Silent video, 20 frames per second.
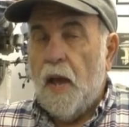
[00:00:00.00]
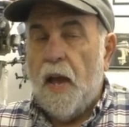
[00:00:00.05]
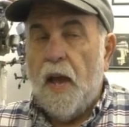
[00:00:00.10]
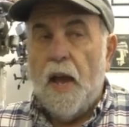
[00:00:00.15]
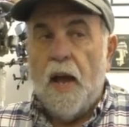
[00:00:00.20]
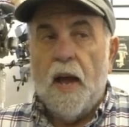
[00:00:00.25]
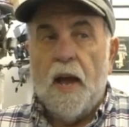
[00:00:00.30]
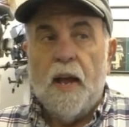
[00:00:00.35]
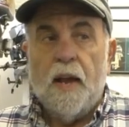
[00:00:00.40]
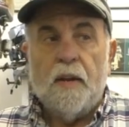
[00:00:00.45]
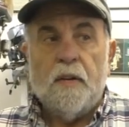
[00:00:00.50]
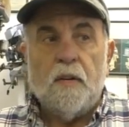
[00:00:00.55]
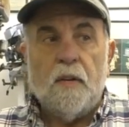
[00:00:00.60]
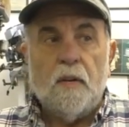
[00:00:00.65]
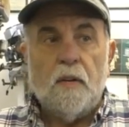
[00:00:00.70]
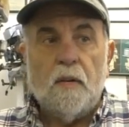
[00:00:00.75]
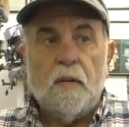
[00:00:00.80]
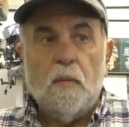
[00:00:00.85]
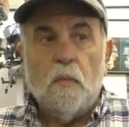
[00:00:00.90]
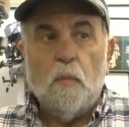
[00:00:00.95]
And
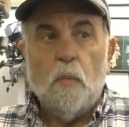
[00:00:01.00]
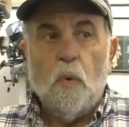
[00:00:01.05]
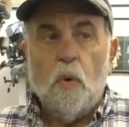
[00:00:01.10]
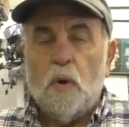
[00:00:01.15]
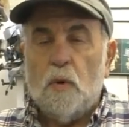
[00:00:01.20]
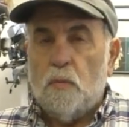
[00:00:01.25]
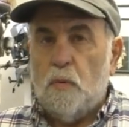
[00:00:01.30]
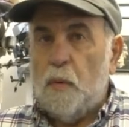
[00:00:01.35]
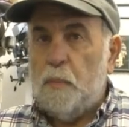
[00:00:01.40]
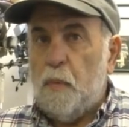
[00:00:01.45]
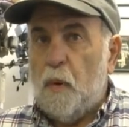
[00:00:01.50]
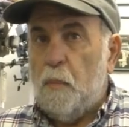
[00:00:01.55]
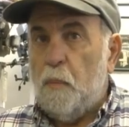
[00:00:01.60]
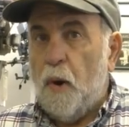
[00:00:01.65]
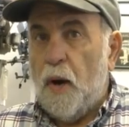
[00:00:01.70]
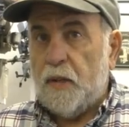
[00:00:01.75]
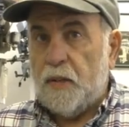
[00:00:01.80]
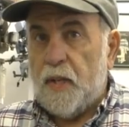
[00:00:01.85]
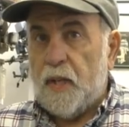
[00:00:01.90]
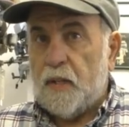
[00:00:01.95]
Warren Ripple
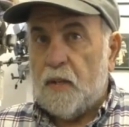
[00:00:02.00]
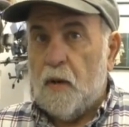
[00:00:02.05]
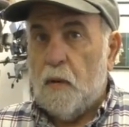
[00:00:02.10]
bought that